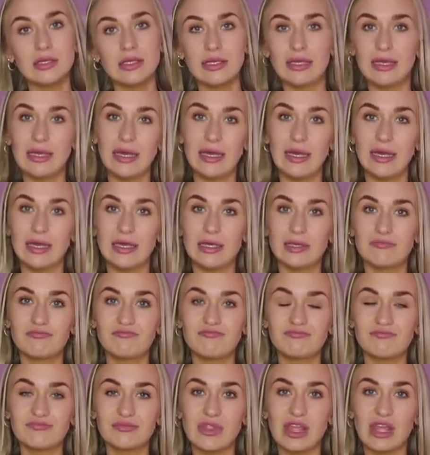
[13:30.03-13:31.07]
Yeah,
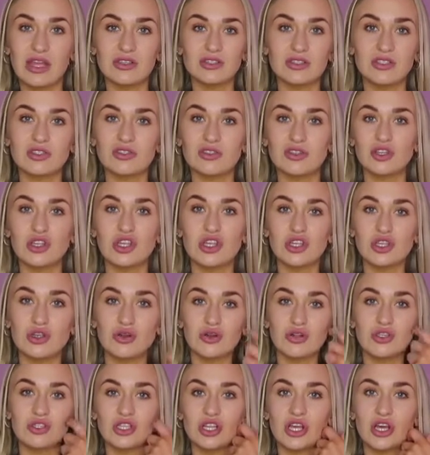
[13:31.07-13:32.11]
that just took a huge